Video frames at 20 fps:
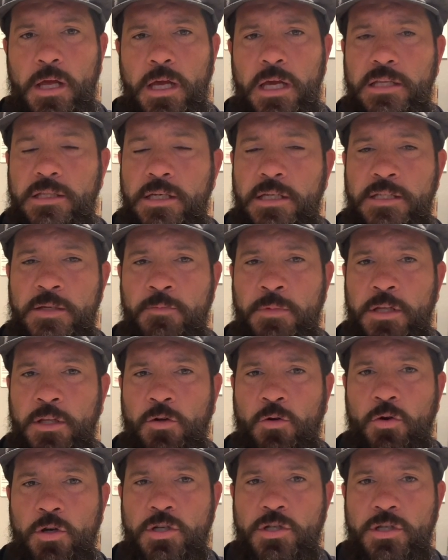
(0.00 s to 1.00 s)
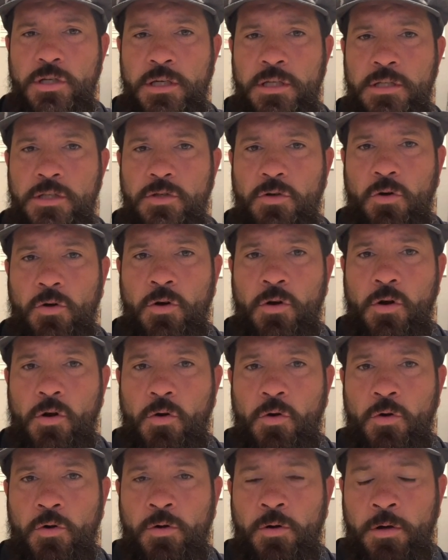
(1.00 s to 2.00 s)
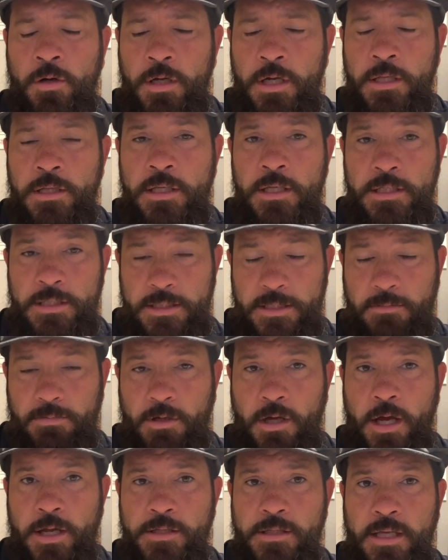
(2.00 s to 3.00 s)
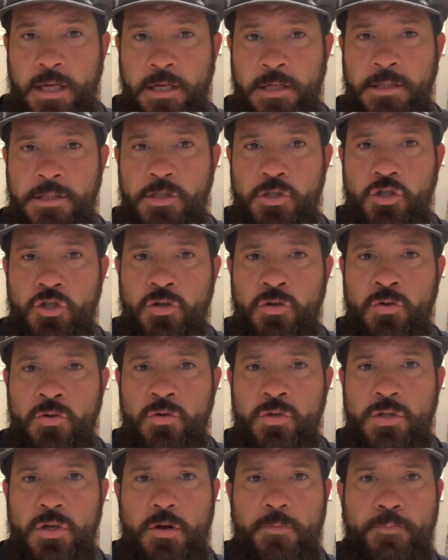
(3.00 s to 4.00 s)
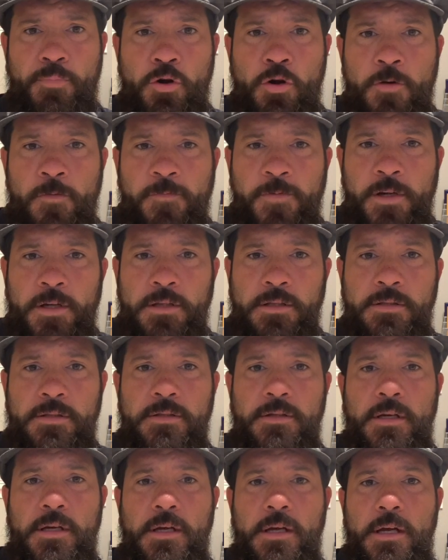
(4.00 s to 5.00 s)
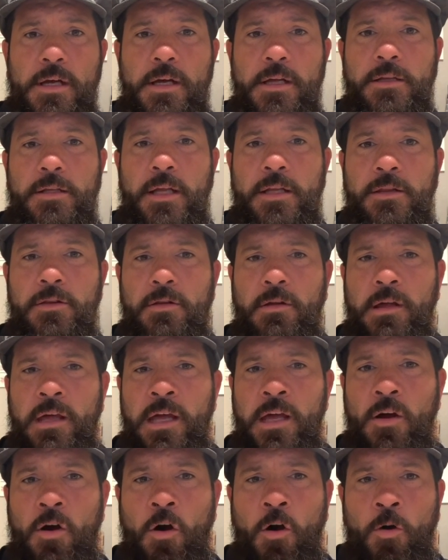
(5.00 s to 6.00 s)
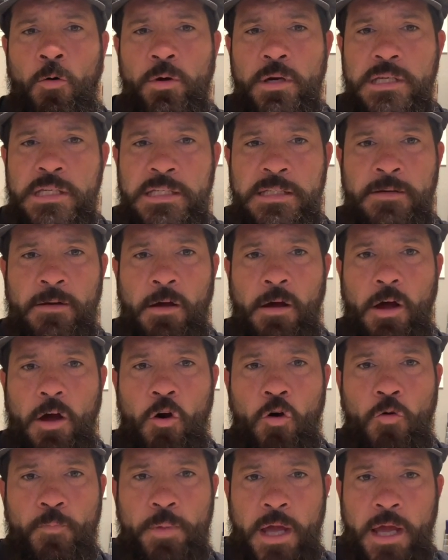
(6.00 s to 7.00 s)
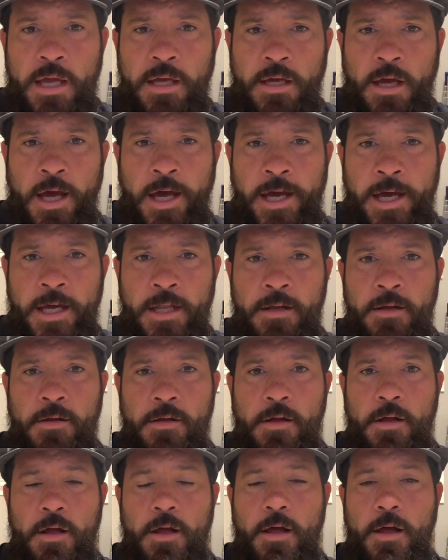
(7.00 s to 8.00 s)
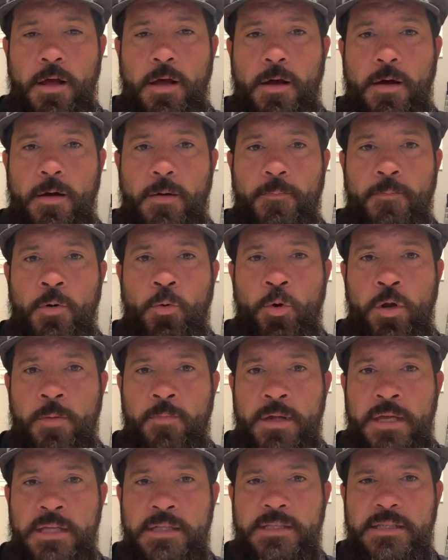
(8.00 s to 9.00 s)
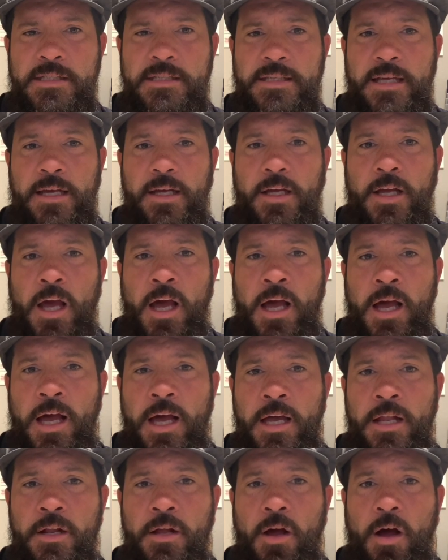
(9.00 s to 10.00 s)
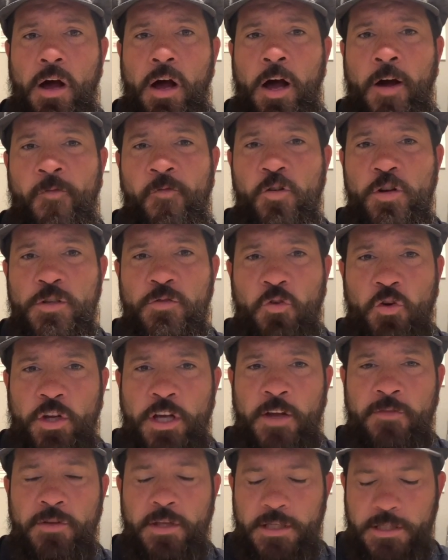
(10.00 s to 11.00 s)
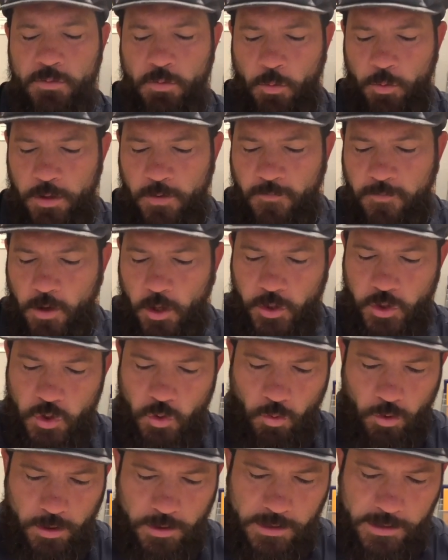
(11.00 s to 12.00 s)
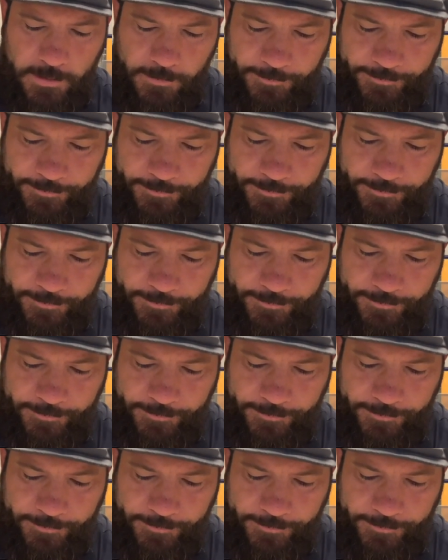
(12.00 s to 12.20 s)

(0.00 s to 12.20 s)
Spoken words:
Doesn't mean Christians or in this context, Jews are perfect, that they always obey God. But what it means is that God offers forgiveness when we fall short.